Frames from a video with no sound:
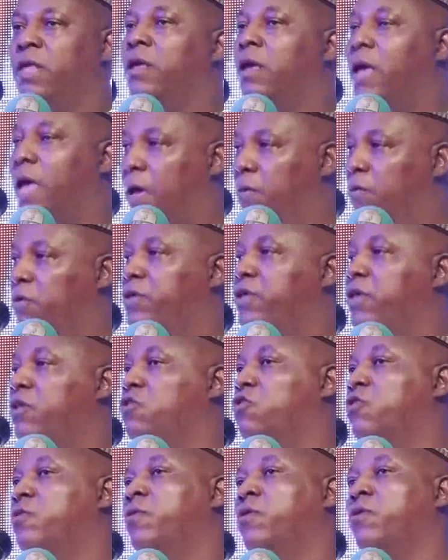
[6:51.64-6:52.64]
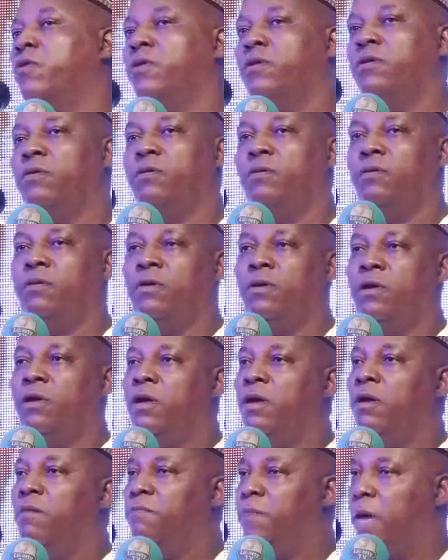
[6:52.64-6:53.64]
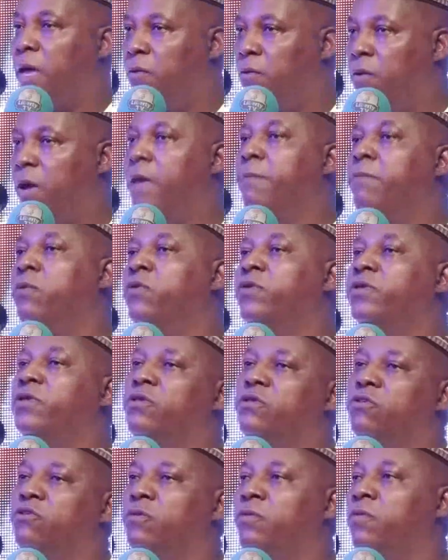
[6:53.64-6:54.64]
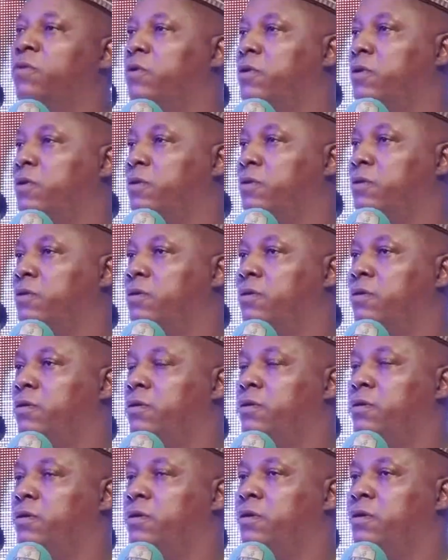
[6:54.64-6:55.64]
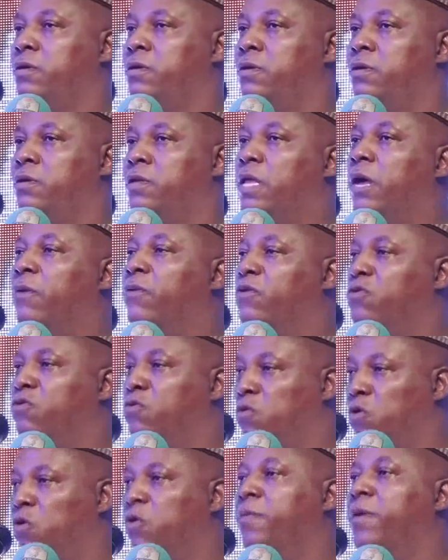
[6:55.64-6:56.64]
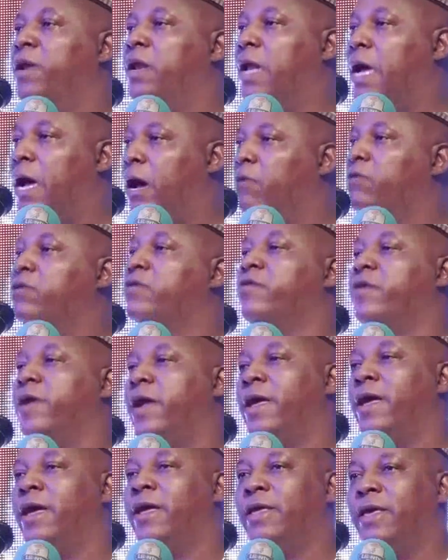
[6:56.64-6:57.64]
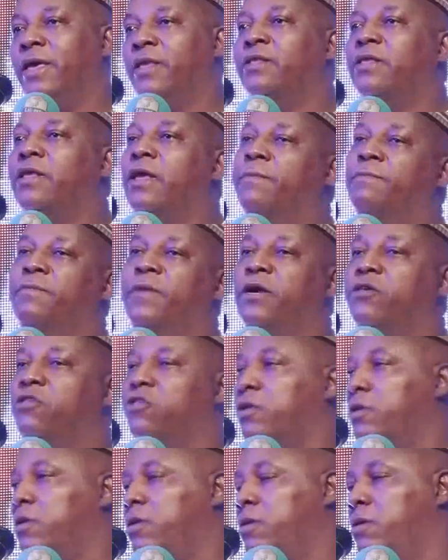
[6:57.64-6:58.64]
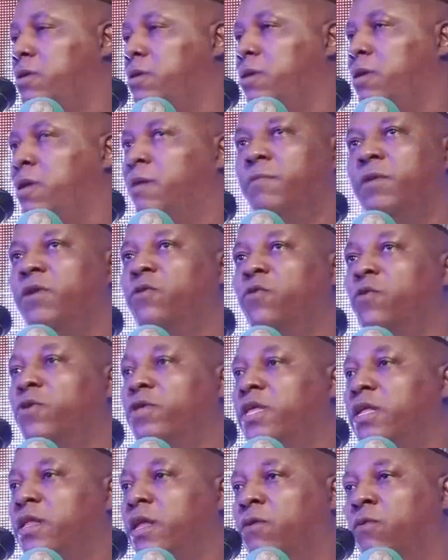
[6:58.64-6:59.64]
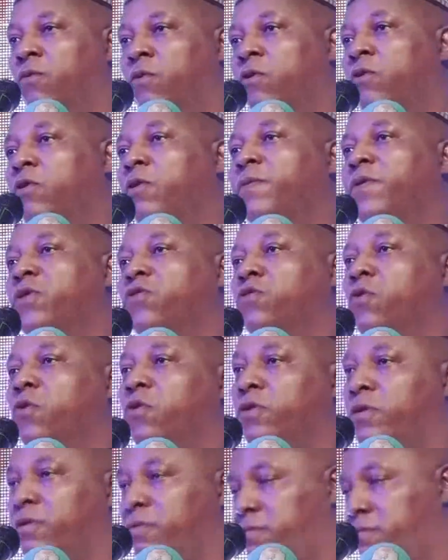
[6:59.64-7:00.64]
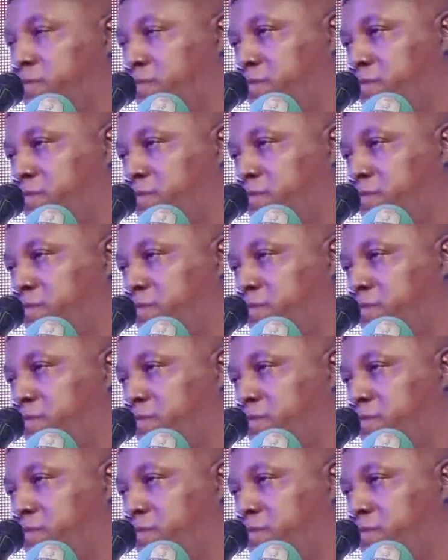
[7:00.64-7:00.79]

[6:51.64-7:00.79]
I was in Chibok, my wife was in Chibok. There was global outcry against the abduction, but he was in a world of his own,